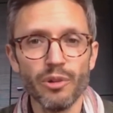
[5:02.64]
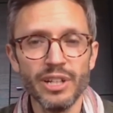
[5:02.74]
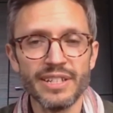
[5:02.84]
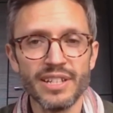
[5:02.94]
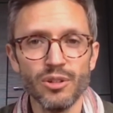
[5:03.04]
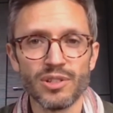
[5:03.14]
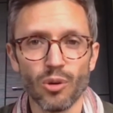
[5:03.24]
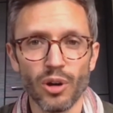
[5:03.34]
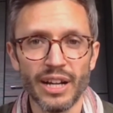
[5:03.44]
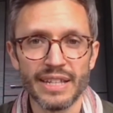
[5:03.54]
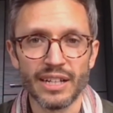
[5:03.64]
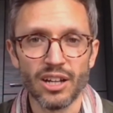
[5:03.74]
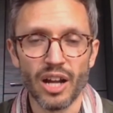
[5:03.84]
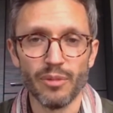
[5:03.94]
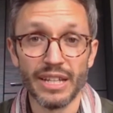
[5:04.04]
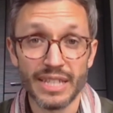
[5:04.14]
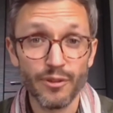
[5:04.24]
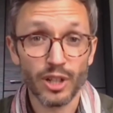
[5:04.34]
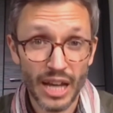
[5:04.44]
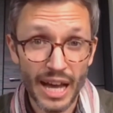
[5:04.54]
So what we need to do is organize an economy, a
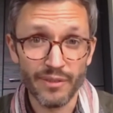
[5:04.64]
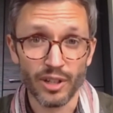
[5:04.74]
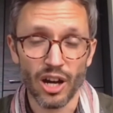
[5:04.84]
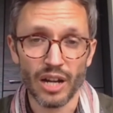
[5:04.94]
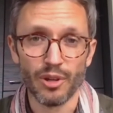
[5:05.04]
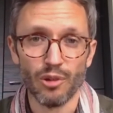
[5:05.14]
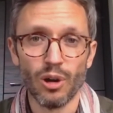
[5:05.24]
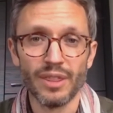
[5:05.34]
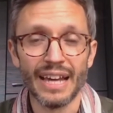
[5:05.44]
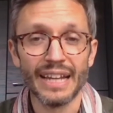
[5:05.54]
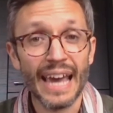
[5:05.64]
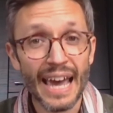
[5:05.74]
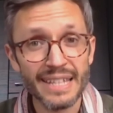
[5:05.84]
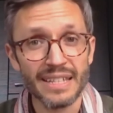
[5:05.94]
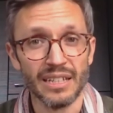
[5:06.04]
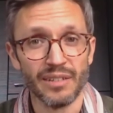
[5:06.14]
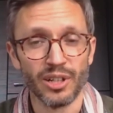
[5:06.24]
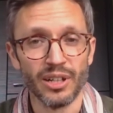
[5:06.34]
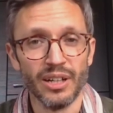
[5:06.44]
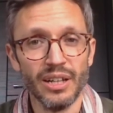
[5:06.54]
different kind of economy, one that can
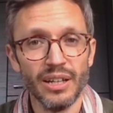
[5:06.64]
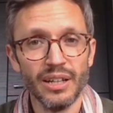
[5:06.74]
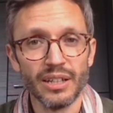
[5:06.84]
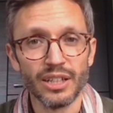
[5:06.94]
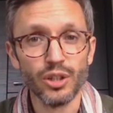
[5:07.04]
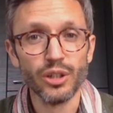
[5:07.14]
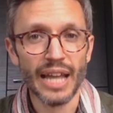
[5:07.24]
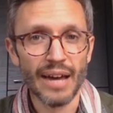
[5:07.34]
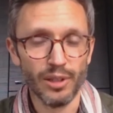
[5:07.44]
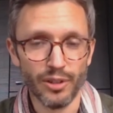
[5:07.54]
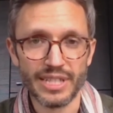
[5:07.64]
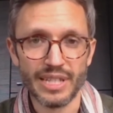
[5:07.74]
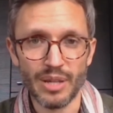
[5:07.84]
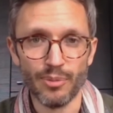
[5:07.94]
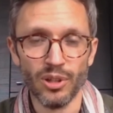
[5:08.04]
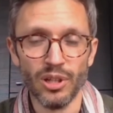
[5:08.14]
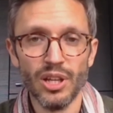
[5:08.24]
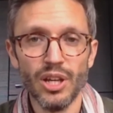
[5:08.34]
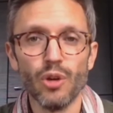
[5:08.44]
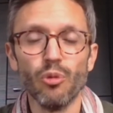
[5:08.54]
deliver good livelihoods to
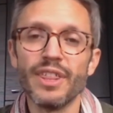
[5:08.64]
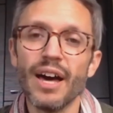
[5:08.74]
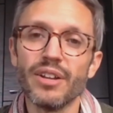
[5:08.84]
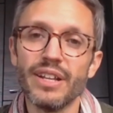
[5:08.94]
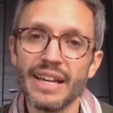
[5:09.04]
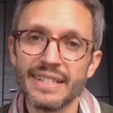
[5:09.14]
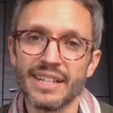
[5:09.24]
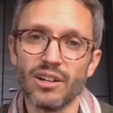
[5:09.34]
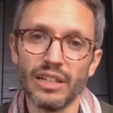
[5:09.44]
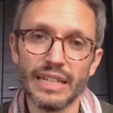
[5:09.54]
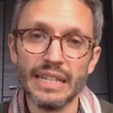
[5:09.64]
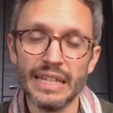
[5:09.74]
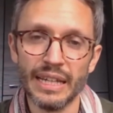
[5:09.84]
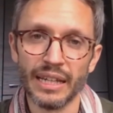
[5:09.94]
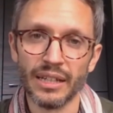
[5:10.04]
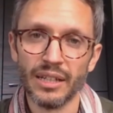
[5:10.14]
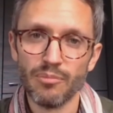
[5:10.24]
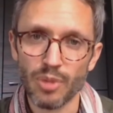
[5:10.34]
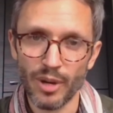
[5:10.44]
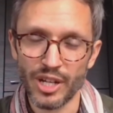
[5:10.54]
people without necessarily needing
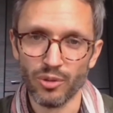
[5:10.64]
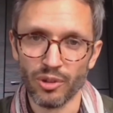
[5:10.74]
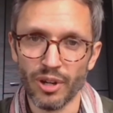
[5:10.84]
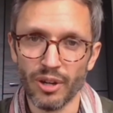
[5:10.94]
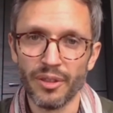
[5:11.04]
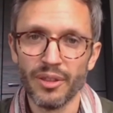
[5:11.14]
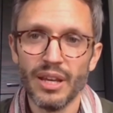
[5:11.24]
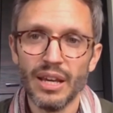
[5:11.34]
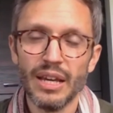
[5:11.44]
perpetual growth.